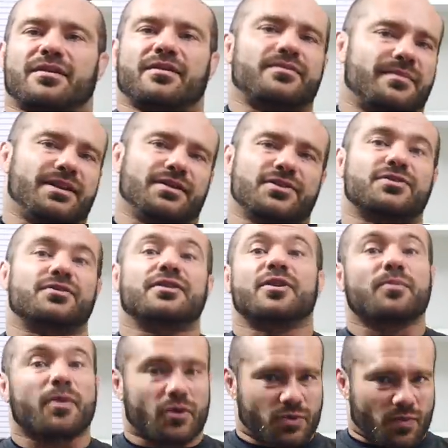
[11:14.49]
other meals or your
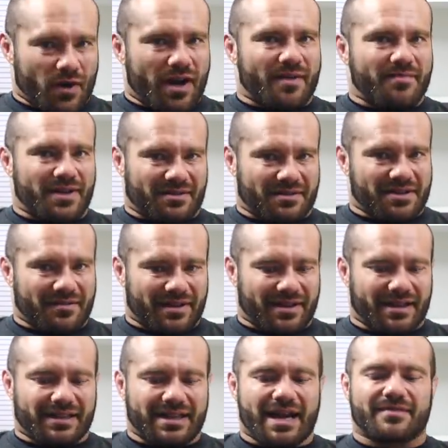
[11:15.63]
post-workout meal or something
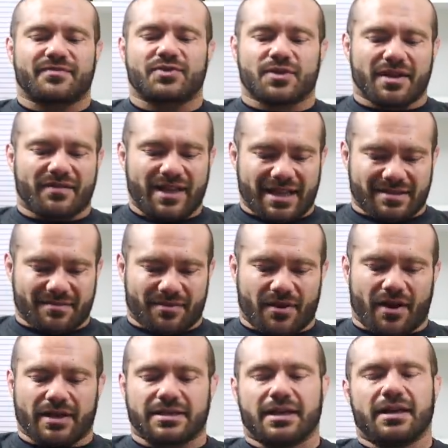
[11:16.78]
like that. So give that some
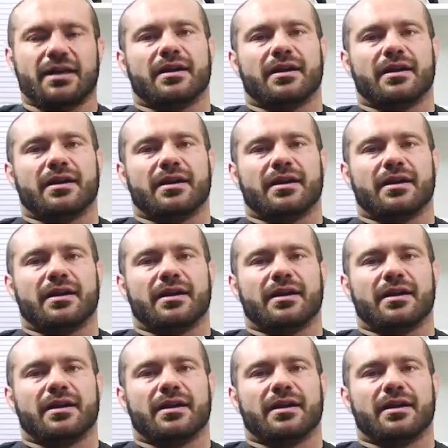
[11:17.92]
thought.